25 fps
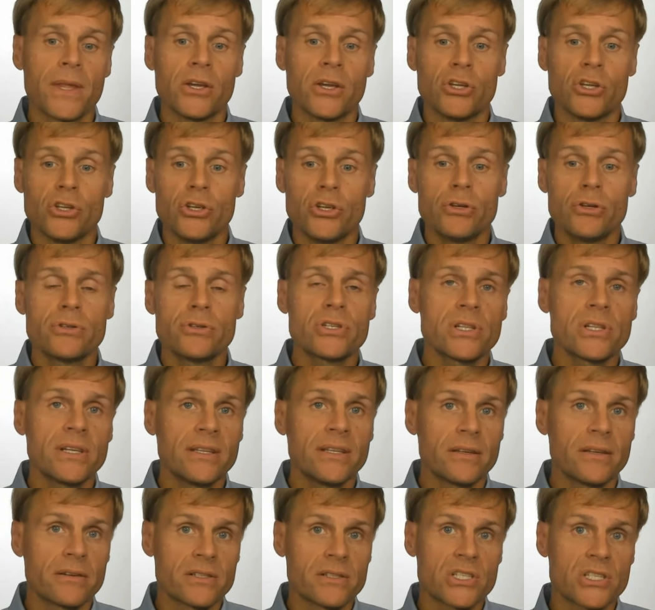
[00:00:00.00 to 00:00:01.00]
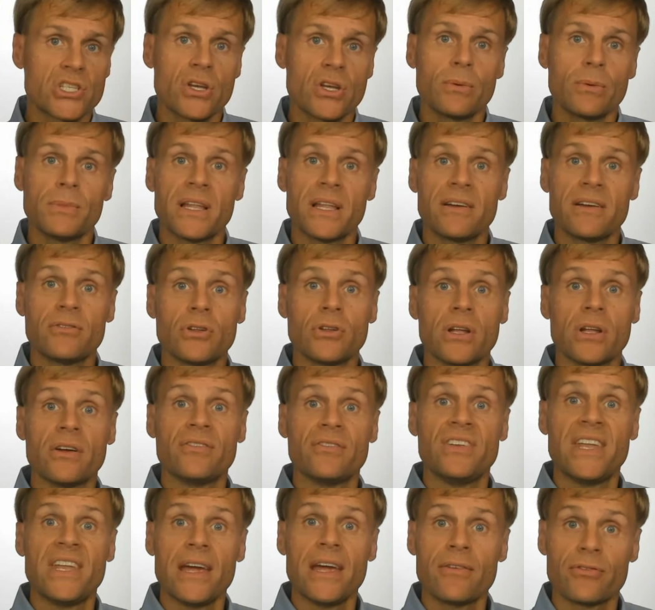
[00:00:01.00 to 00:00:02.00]
Usually there's some level
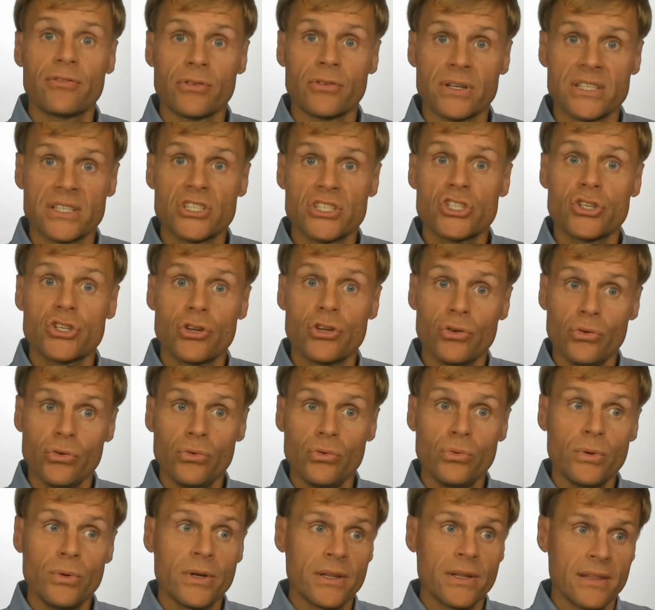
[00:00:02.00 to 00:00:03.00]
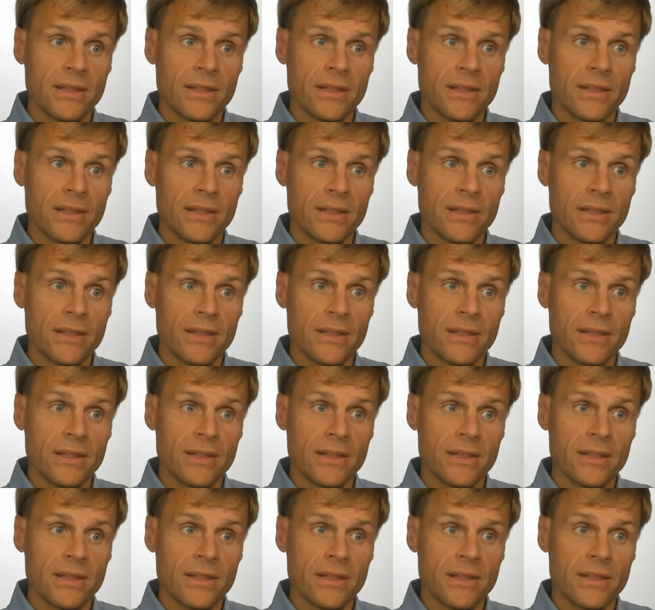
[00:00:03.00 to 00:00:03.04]
of deference to